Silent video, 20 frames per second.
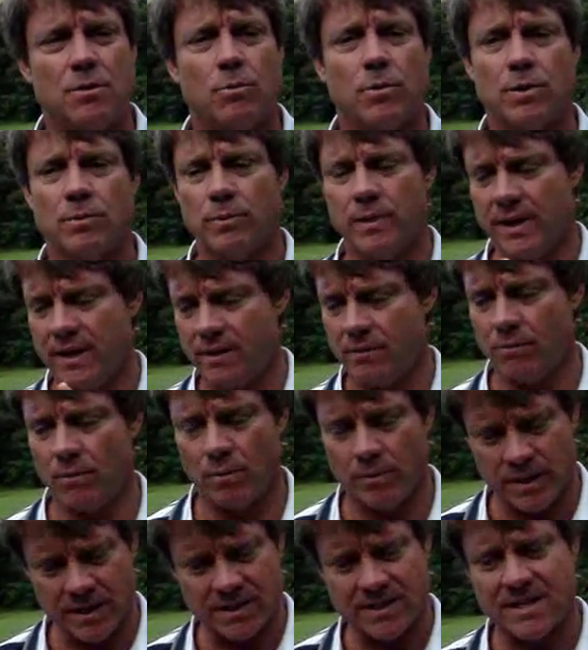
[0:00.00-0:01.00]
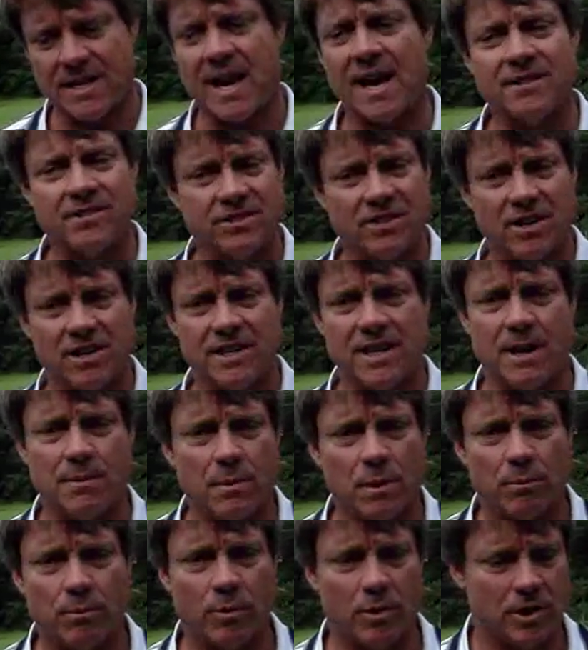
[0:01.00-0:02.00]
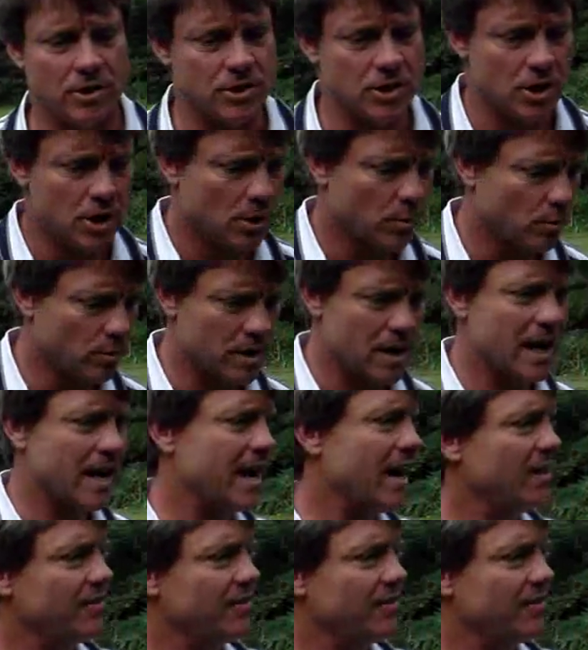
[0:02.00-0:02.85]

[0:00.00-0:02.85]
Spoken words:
When we test our demo boards, we're not